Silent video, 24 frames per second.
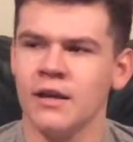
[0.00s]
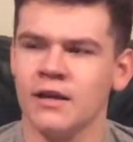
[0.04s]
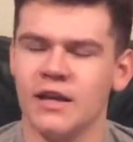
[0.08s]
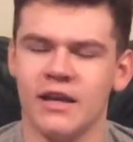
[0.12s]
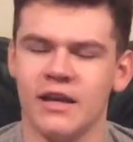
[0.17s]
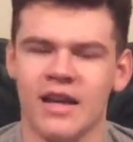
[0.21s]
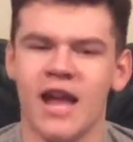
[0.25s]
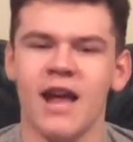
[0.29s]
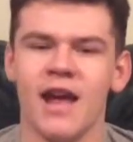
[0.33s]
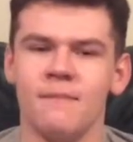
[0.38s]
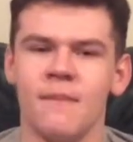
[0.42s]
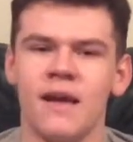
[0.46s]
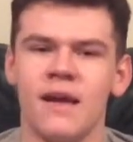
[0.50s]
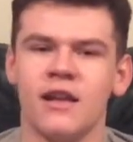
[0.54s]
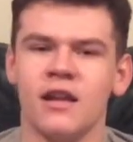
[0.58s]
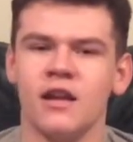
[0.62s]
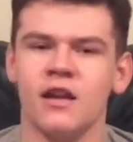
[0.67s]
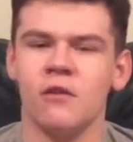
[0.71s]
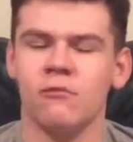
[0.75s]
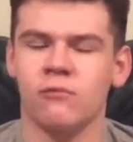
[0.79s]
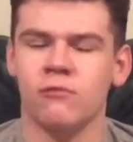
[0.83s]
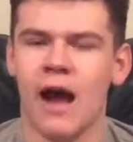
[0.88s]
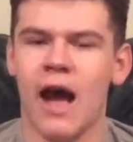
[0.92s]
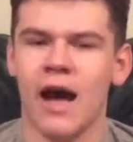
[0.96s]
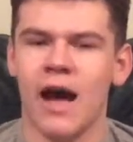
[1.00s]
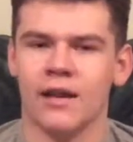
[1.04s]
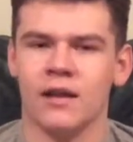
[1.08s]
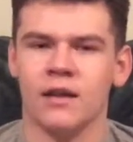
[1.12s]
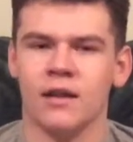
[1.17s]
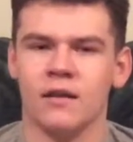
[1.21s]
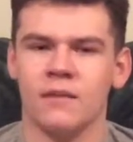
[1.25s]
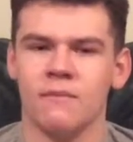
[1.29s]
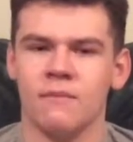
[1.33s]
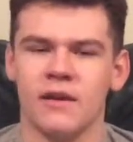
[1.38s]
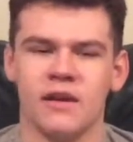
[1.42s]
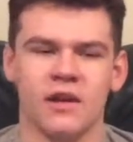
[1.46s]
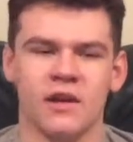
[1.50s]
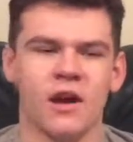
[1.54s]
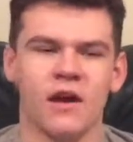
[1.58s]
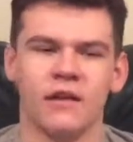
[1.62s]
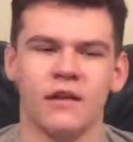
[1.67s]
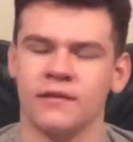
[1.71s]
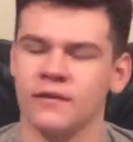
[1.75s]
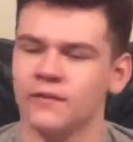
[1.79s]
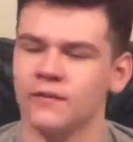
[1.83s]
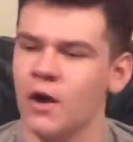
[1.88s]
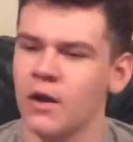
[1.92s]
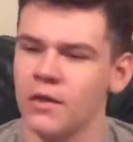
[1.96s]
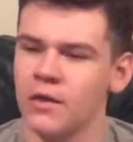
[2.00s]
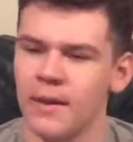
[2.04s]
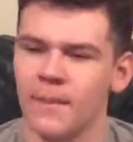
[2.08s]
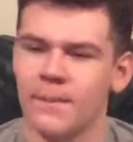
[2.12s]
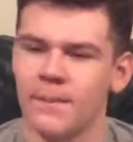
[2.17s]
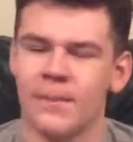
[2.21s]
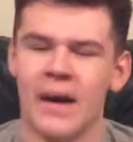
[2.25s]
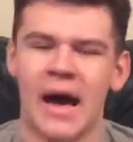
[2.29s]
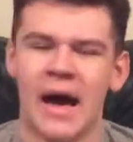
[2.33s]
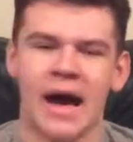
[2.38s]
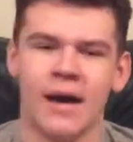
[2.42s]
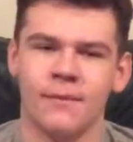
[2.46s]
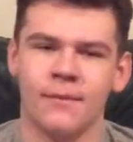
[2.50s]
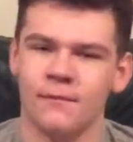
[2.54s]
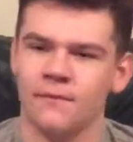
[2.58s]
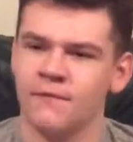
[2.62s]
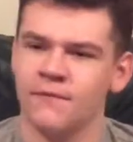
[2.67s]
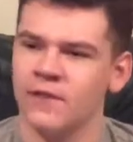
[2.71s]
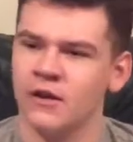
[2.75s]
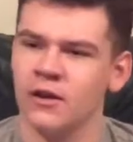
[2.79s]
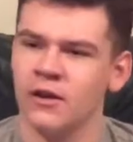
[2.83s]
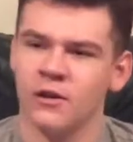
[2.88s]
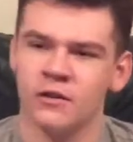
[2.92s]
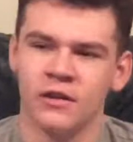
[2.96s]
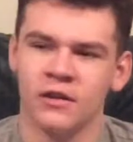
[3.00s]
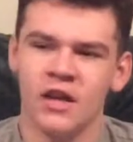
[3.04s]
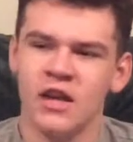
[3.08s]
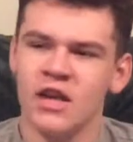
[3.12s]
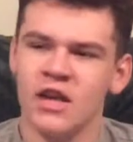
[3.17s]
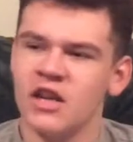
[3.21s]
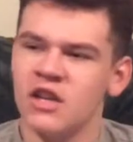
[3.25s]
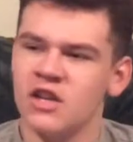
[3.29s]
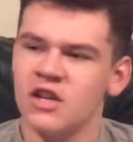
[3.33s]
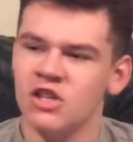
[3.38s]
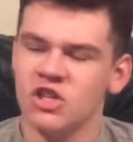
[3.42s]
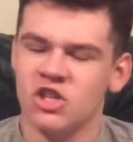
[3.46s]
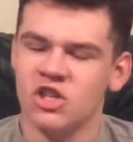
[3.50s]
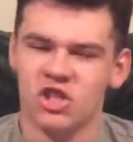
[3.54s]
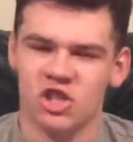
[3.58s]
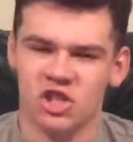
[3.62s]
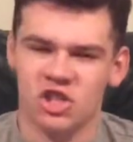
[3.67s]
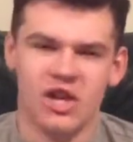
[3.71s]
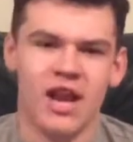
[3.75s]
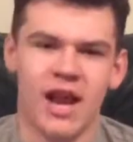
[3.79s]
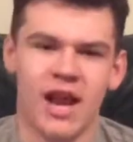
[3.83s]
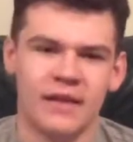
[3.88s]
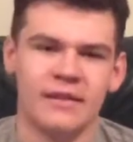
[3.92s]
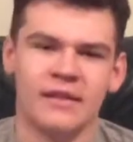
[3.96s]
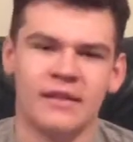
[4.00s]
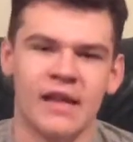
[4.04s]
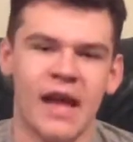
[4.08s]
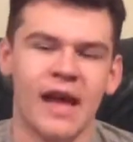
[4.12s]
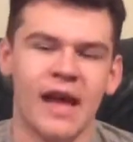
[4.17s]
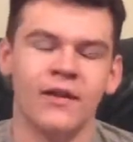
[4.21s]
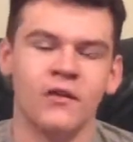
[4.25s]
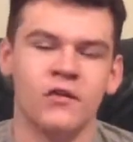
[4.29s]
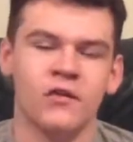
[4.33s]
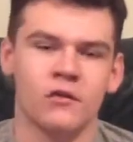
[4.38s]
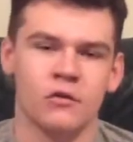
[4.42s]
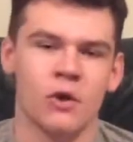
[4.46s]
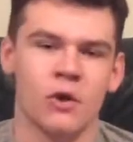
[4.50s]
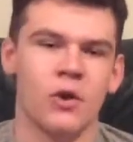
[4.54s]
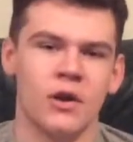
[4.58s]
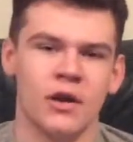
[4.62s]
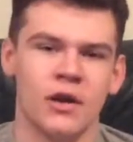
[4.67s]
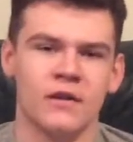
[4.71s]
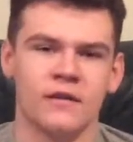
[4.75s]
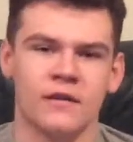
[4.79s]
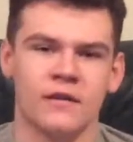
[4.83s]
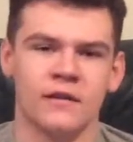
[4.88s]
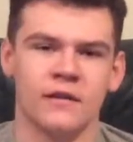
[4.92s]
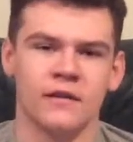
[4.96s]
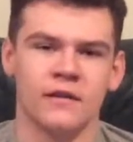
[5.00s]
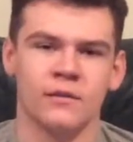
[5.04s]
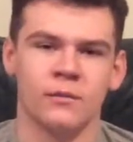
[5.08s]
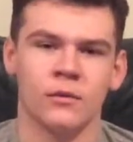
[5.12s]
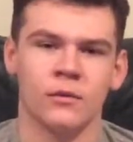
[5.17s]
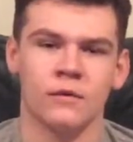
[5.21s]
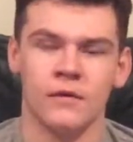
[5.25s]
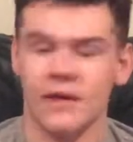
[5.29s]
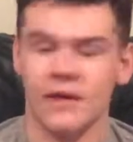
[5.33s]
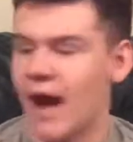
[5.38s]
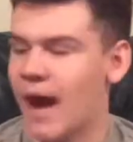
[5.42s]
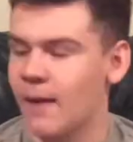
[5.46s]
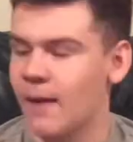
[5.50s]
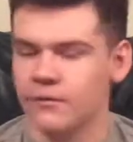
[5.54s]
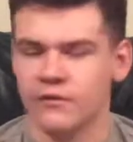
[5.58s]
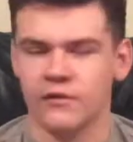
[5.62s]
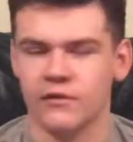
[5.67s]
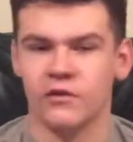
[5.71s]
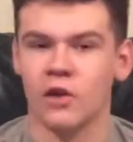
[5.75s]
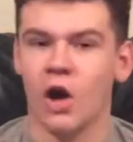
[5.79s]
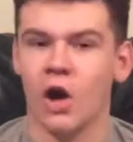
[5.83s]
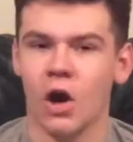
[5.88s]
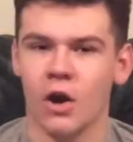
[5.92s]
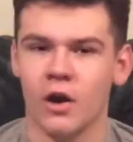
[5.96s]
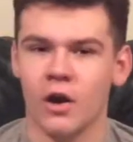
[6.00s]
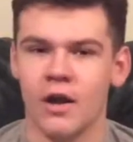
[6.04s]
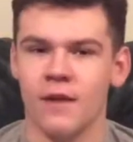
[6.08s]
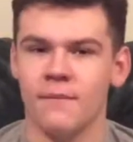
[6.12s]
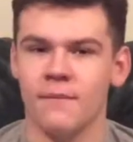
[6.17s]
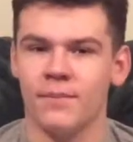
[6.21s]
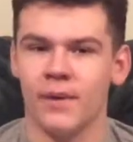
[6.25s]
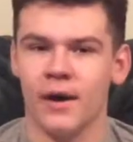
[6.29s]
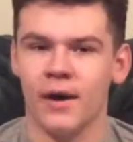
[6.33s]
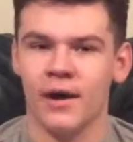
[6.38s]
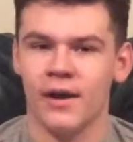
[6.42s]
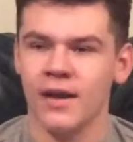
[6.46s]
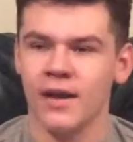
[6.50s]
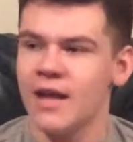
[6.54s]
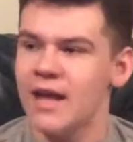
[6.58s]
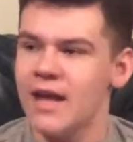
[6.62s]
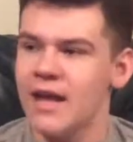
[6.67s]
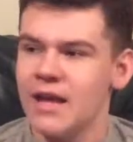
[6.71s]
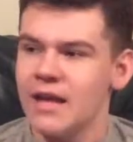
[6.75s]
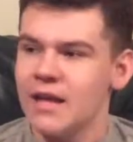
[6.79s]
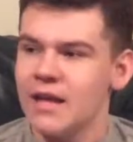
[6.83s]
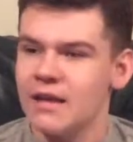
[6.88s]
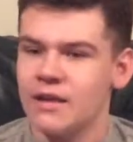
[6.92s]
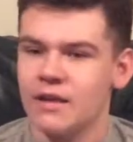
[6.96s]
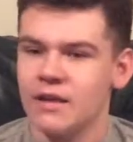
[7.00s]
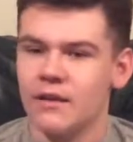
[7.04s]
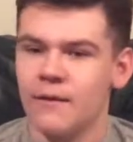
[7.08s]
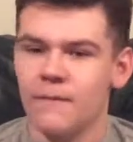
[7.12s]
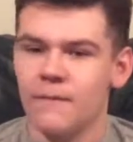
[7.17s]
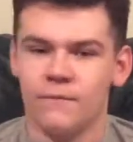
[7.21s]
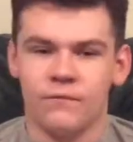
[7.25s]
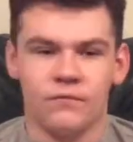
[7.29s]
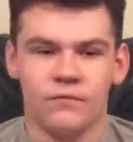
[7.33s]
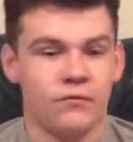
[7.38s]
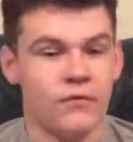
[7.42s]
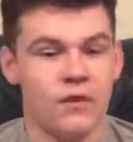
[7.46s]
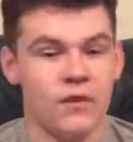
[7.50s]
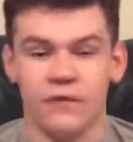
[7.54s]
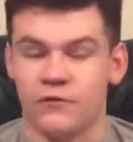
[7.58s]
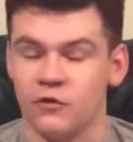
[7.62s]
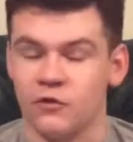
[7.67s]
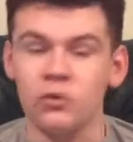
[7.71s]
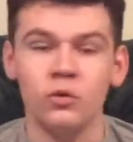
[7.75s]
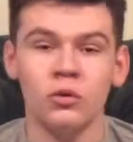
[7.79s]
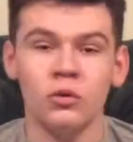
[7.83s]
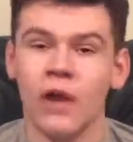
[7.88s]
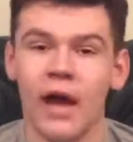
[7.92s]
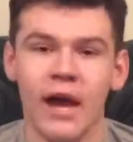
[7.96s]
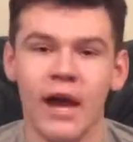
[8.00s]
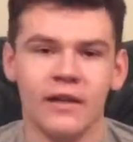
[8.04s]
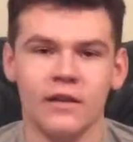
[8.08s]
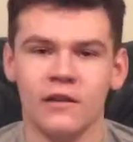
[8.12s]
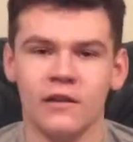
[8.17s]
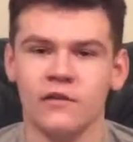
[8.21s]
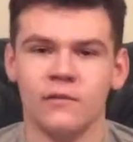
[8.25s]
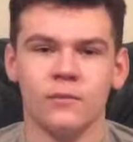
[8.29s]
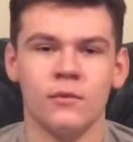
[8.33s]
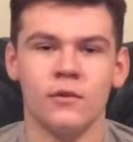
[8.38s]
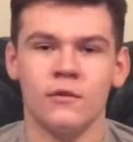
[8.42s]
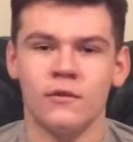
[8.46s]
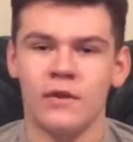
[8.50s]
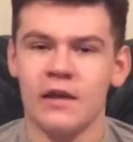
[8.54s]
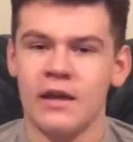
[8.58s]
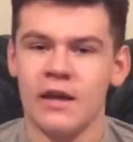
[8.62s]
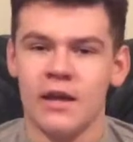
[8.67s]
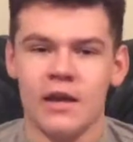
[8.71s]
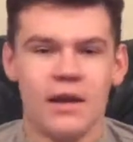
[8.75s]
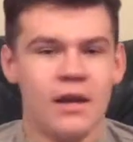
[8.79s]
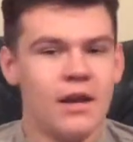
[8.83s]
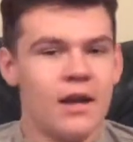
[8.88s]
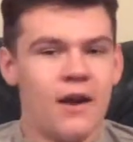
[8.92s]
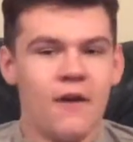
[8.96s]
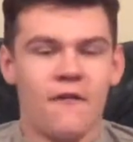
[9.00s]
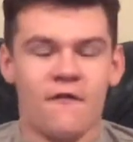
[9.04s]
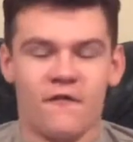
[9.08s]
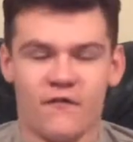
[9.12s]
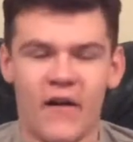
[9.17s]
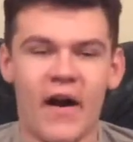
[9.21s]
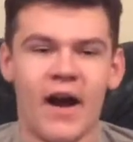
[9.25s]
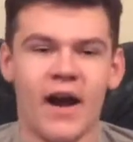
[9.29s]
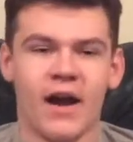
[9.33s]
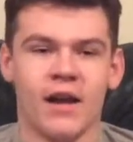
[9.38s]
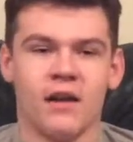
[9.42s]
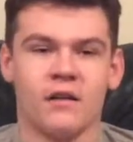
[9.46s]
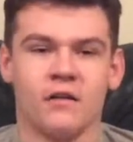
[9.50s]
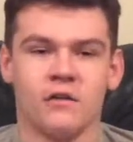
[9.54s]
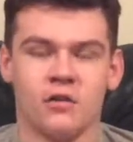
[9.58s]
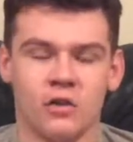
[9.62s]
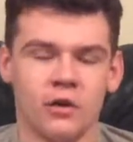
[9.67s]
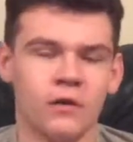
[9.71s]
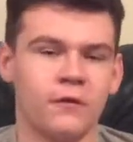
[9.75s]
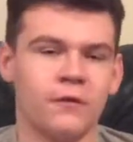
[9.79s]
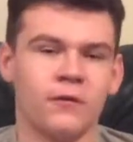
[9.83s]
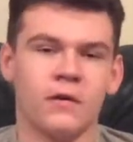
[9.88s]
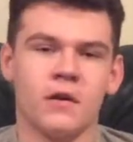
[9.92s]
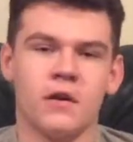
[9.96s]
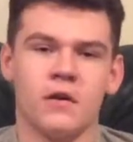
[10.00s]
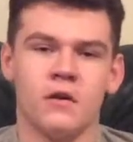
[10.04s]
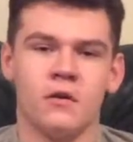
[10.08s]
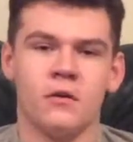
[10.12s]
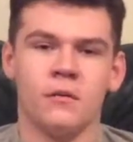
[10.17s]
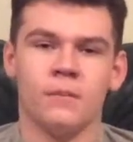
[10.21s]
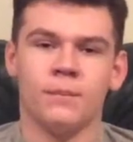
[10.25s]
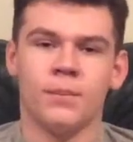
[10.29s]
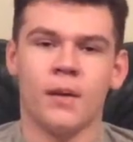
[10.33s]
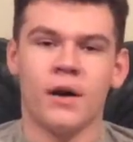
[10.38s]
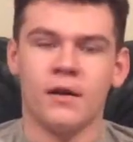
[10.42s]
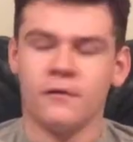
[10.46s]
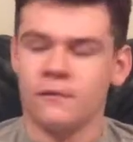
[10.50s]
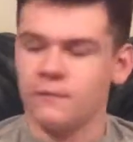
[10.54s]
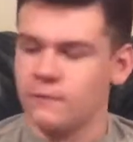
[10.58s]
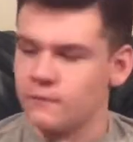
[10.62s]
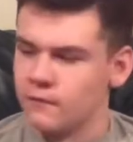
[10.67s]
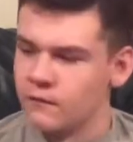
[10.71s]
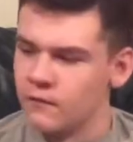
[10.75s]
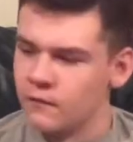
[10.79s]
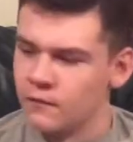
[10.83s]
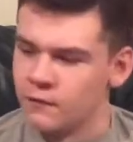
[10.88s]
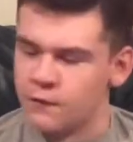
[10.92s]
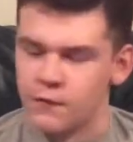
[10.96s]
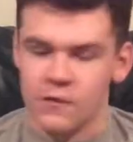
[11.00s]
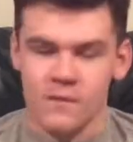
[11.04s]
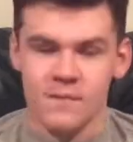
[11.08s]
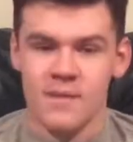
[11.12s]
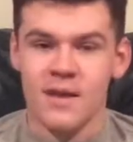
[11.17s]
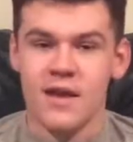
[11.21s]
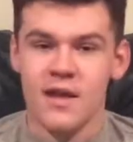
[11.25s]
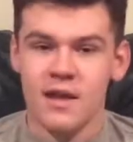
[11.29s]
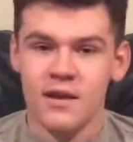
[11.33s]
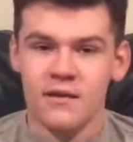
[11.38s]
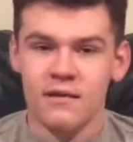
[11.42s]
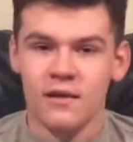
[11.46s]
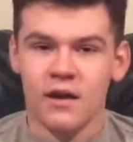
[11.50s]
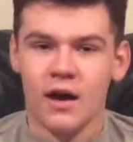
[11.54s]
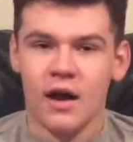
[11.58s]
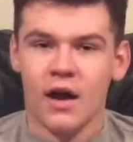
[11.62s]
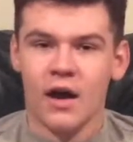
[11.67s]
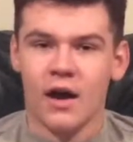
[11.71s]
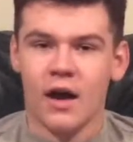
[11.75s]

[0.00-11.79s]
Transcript: They can't make it erotic because of all the pop-filled shit that is thrown into this movie. I'm sorry, but if you like this movie, fine, good for you. But for me,